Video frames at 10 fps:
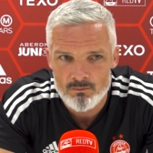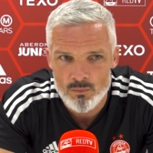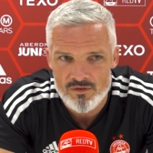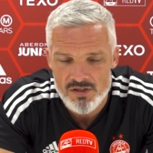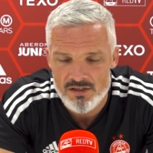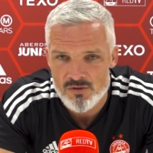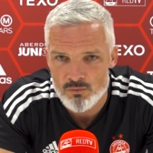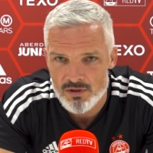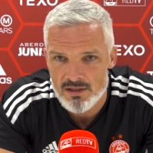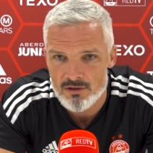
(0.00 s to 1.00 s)
We've signed
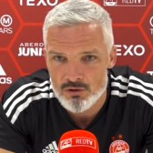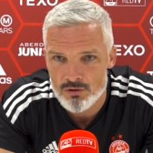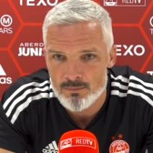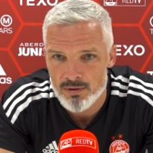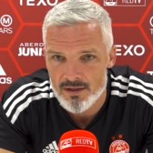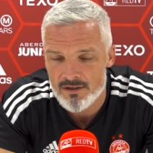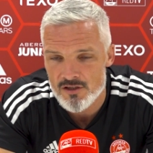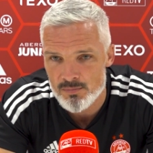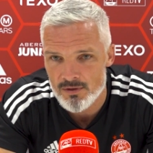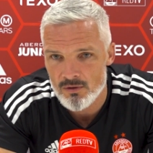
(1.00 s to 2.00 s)
some really good
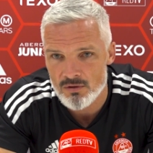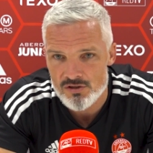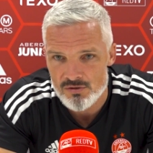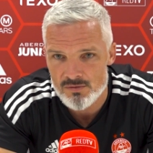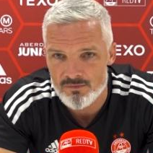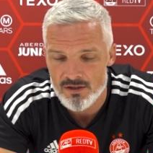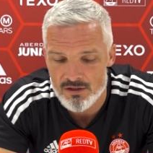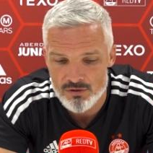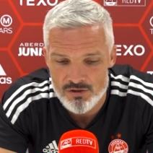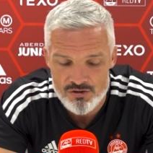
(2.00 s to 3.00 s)
players, but also some very
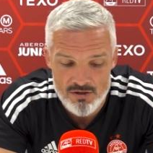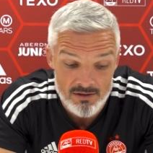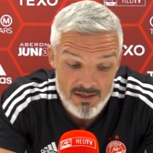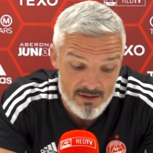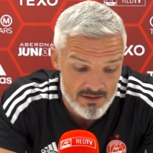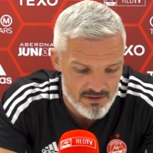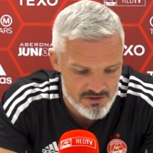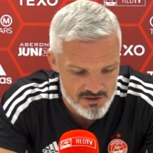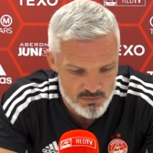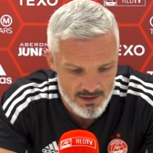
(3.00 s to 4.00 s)
good, strong
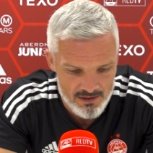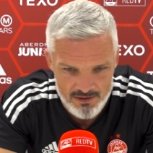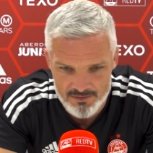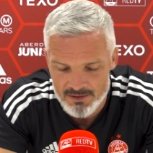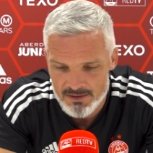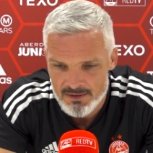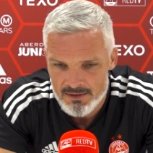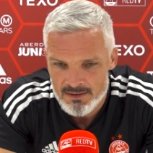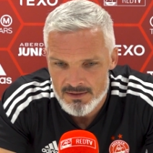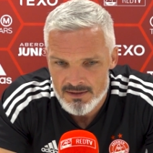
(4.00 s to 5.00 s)
characters as well,
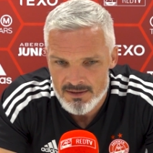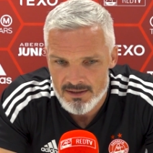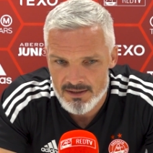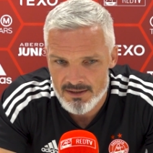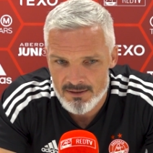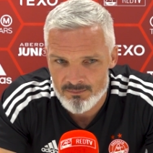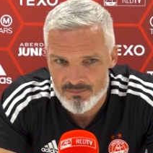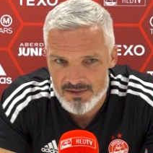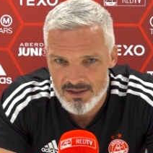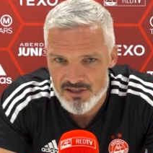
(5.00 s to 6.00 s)

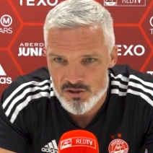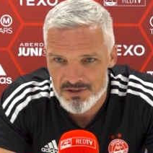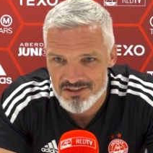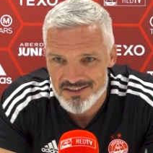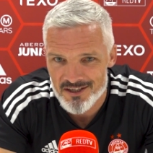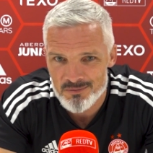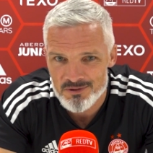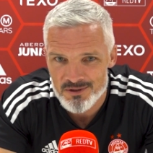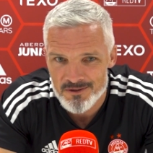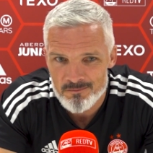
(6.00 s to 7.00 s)
and guys who are
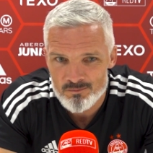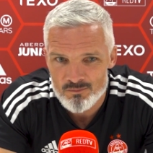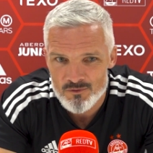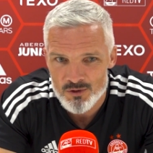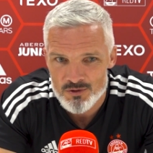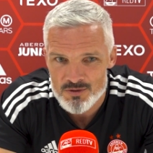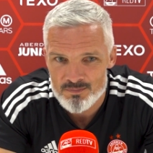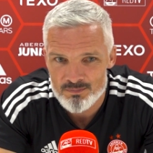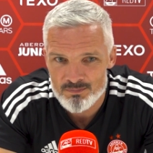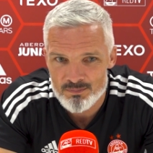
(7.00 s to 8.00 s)
determined to, you know, just
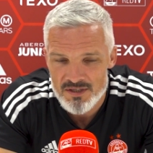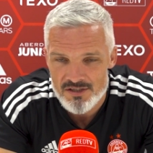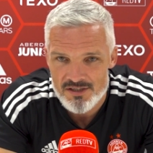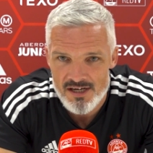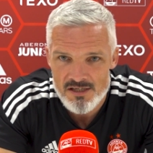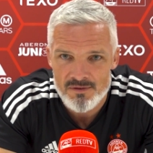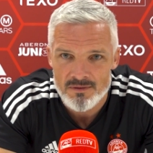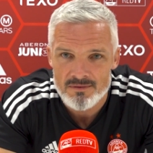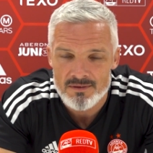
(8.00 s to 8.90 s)
be successful.